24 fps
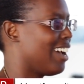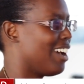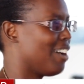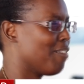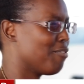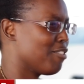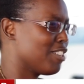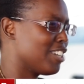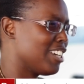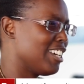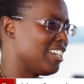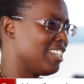
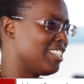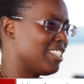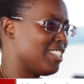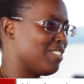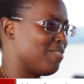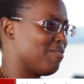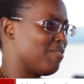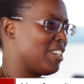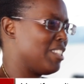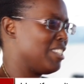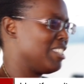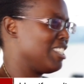Africa is
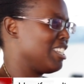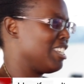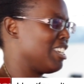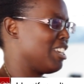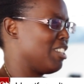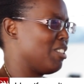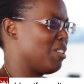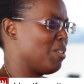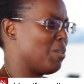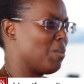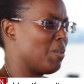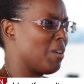advancing
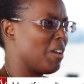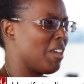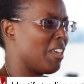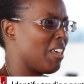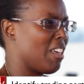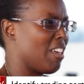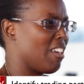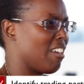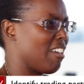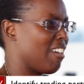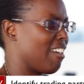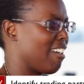in a
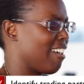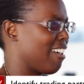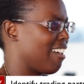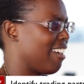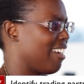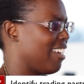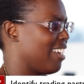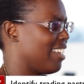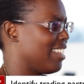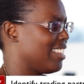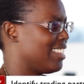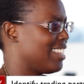way
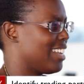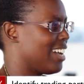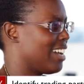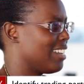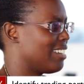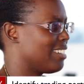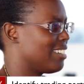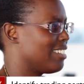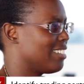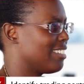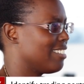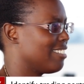
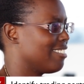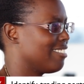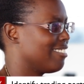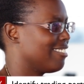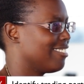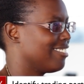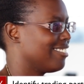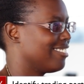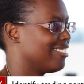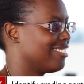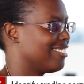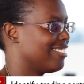that
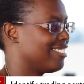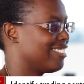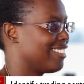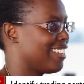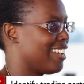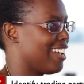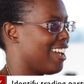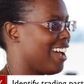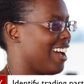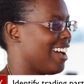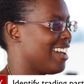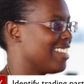
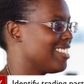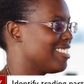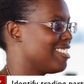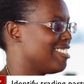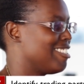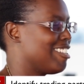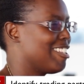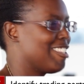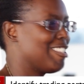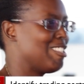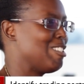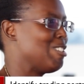has
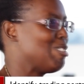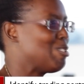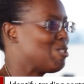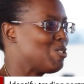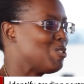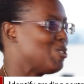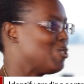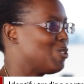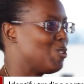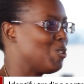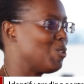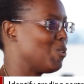nothing
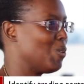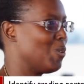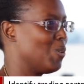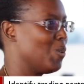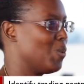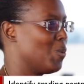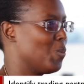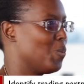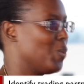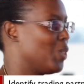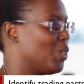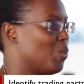to
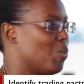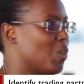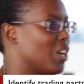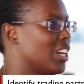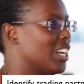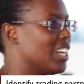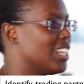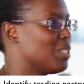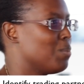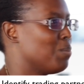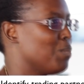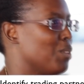do with
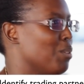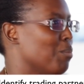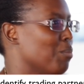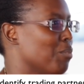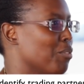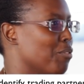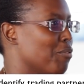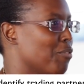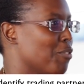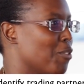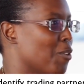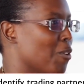what has been
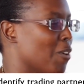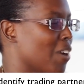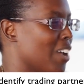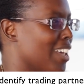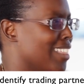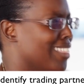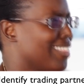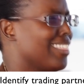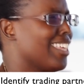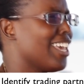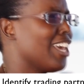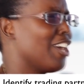before,
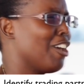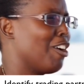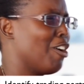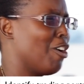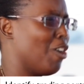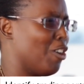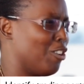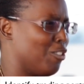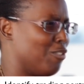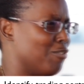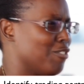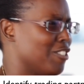and thank
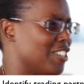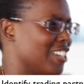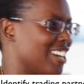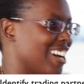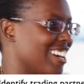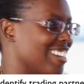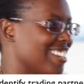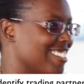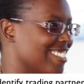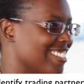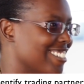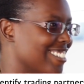God for
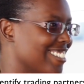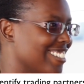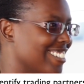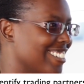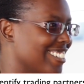that.